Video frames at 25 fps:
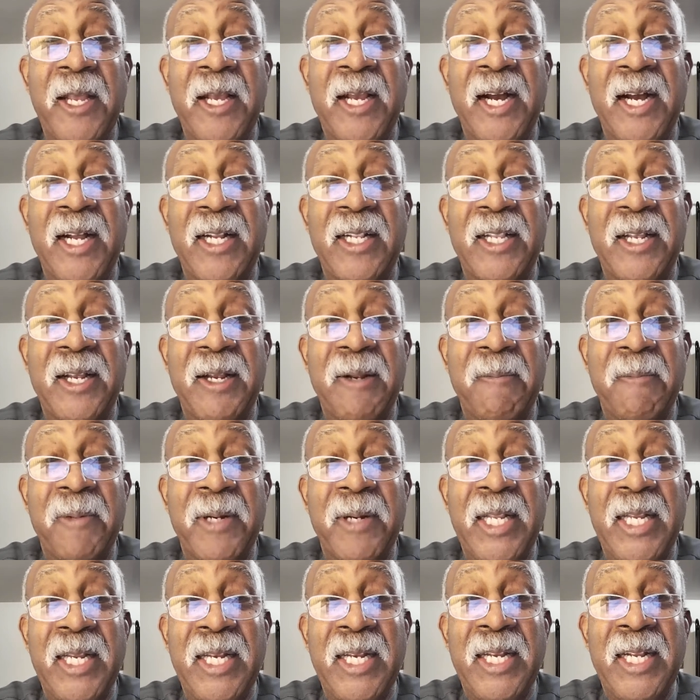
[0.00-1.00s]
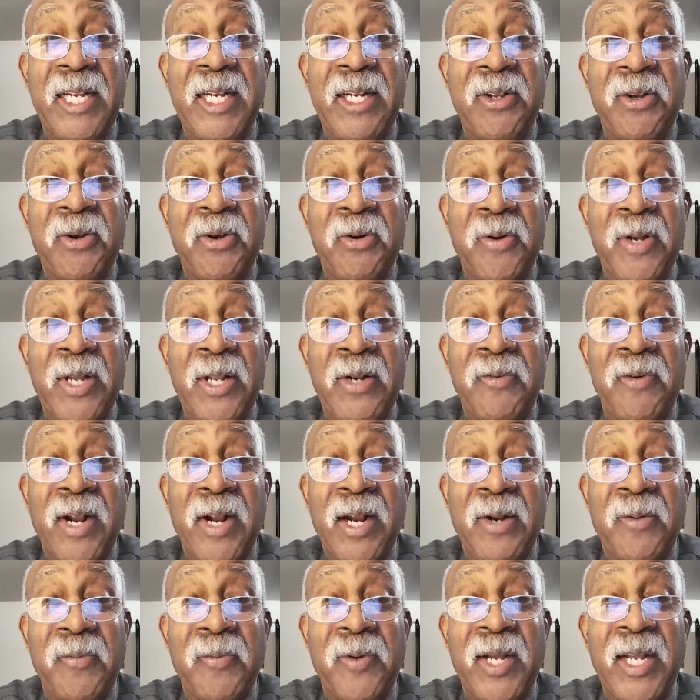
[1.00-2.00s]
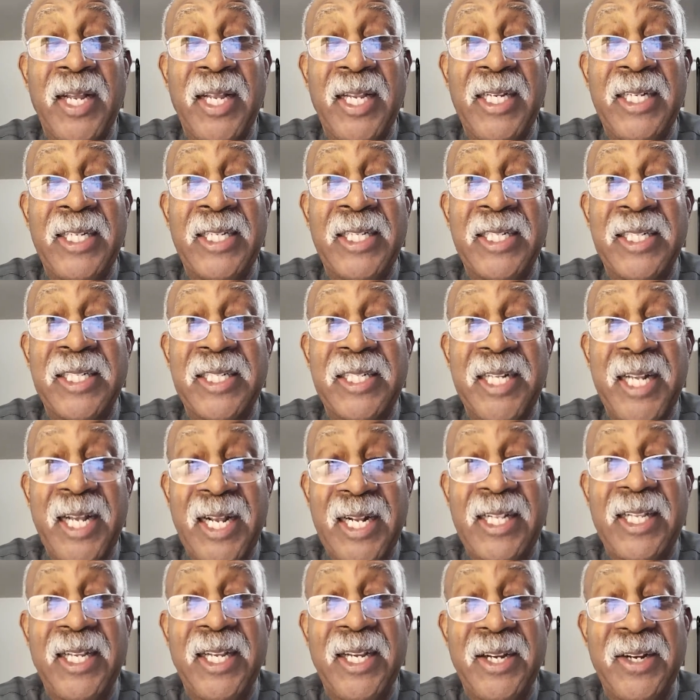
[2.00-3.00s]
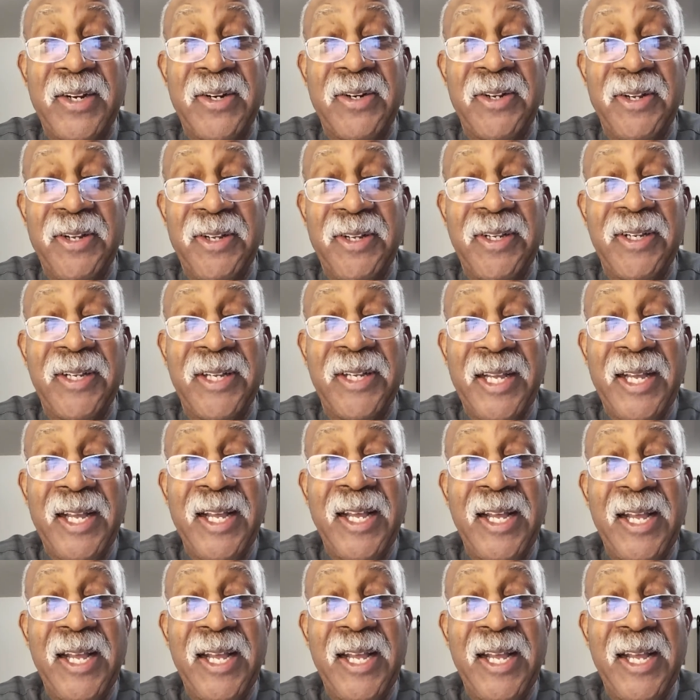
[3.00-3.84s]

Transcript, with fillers: he got there, but he didn't go in right away. He just sat there